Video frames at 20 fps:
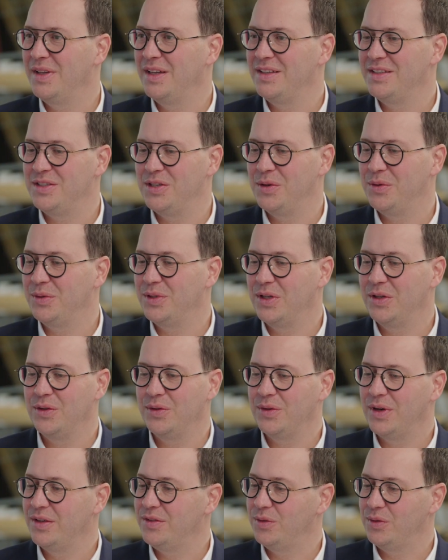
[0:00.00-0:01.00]
So,
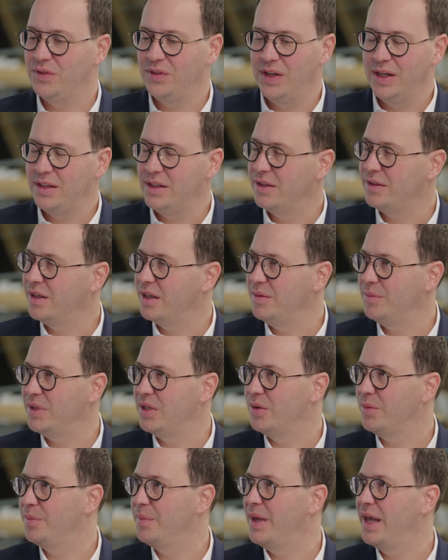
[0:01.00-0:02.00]
as you say, that can
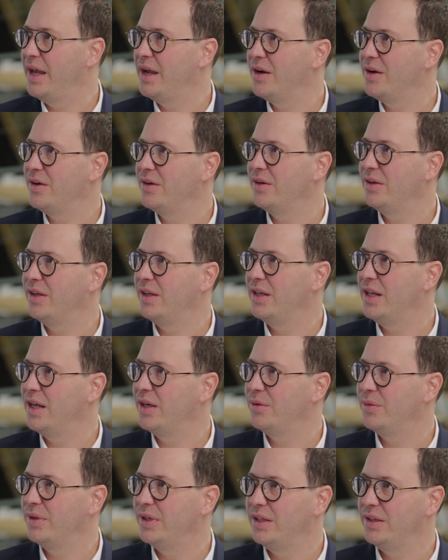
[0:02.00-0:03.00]
be a pair in
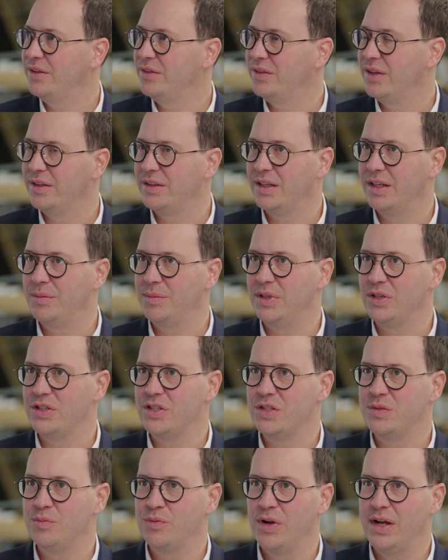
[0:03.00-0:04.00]
equities, that can be a
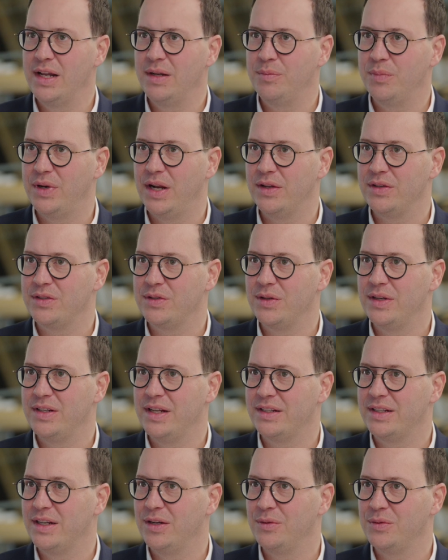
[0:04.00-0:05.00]
spread, but also
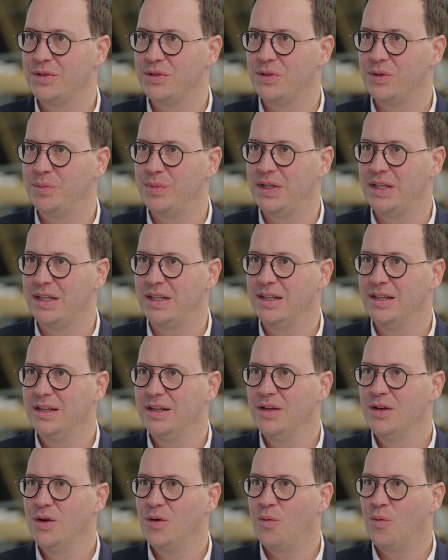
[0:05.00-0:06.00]
that can also be
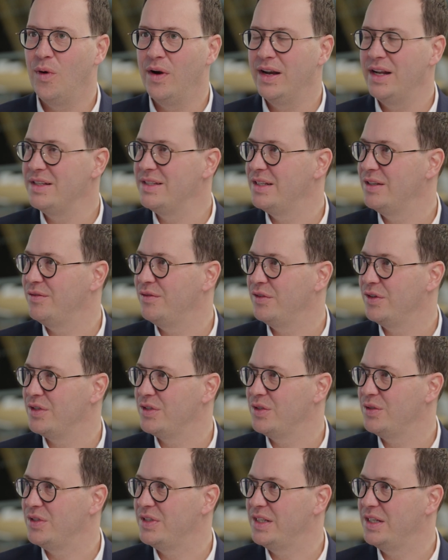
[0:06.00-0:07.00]
one asset
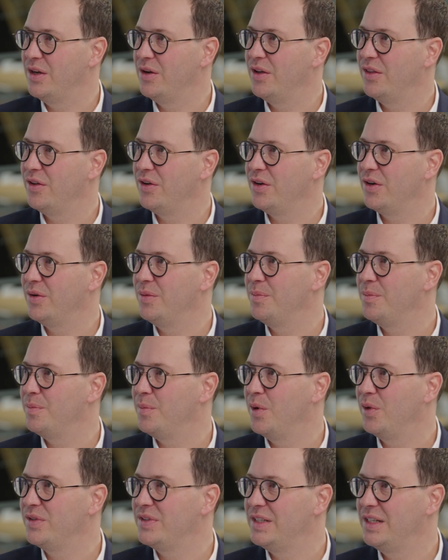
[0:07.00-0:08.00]
versus the other,
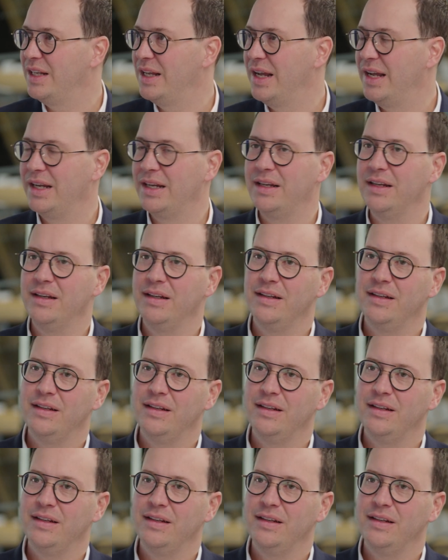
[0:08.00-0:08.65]
multi-leg